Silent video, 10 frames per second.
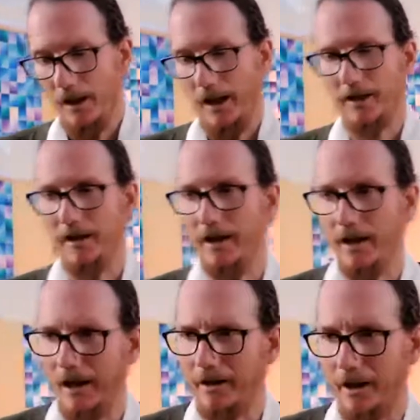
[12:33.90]
And
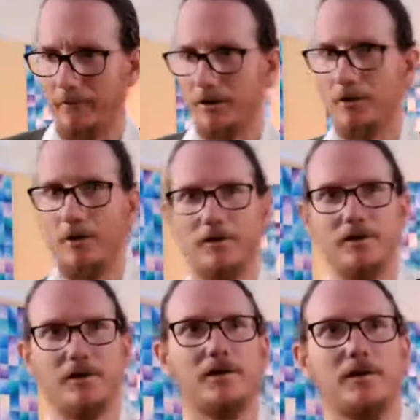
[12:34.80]
I recall,
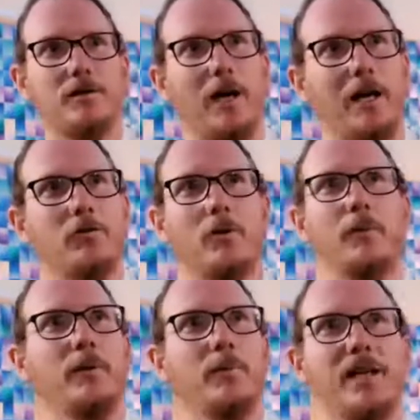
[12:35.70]
just I grew
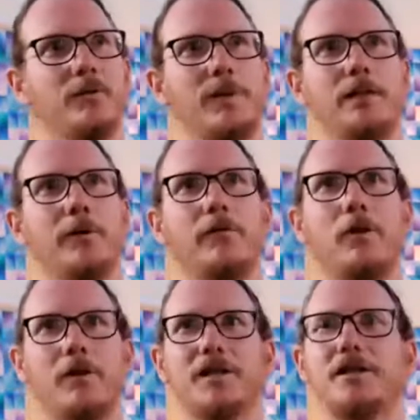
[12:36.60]
up in a place where there were
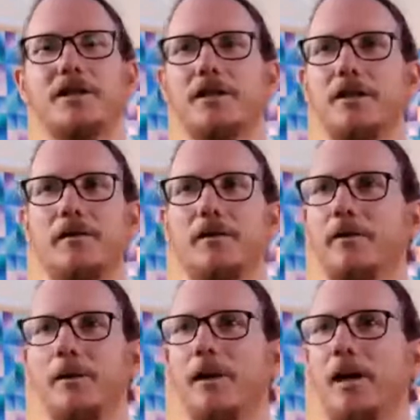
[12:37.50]
forests and stuff, and
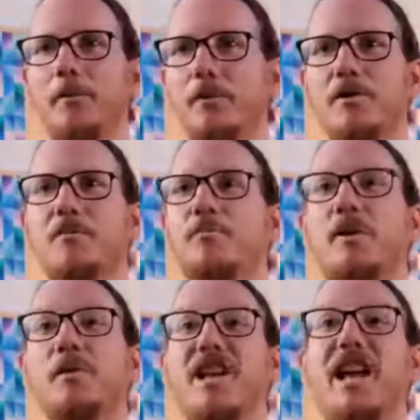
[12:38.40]
there wasn't
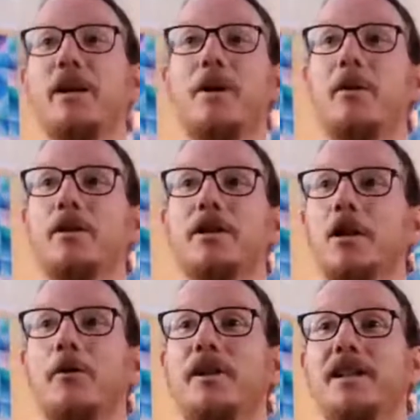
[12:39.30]
pretty much anywhere I wouldn't
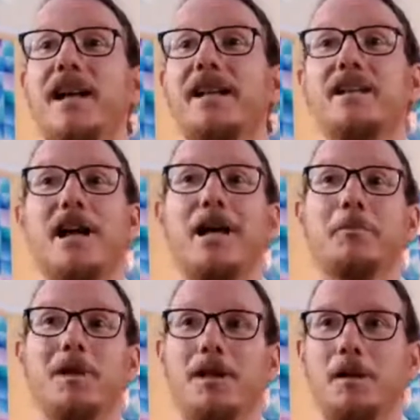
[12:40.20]
go in the
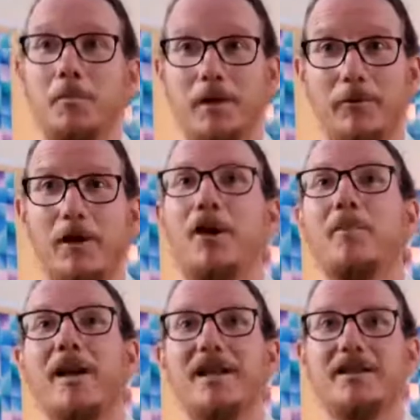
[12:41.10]
daytime. There were a lot
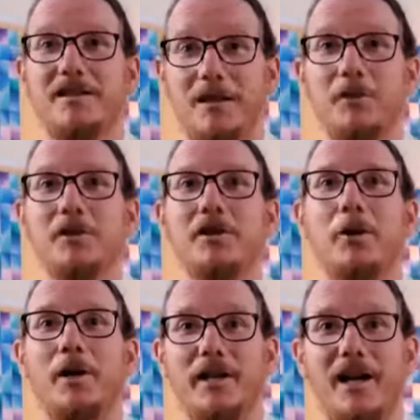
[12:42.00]
of places I wouldn't
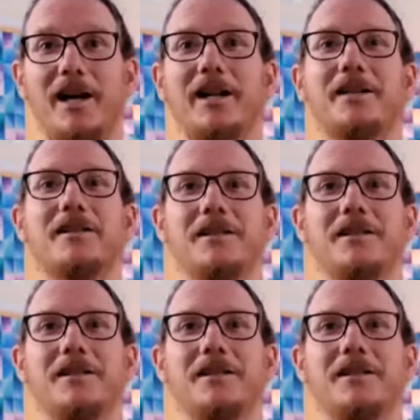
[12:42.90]
go at night,